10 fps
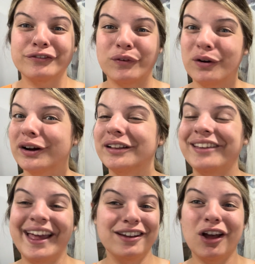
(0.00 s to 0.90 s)
for
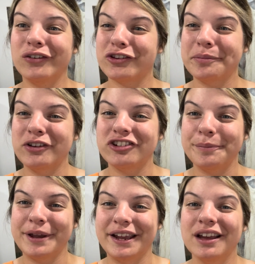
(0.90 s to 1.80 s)
$10 plus
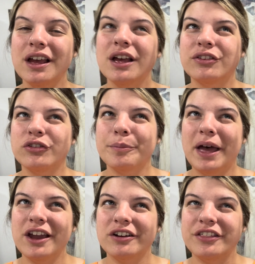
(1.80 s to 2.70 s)
shipping, so the
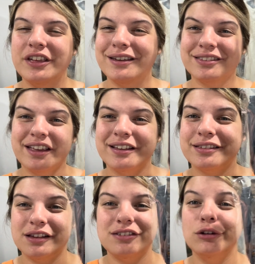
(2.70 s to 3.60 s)
buyer I think is like
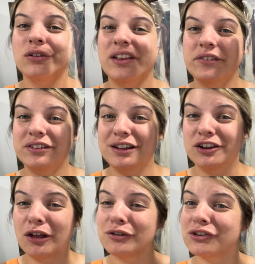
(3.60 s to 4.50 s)
$16 or
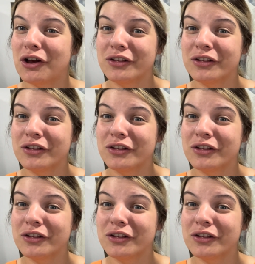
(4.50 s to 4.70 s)
$17 all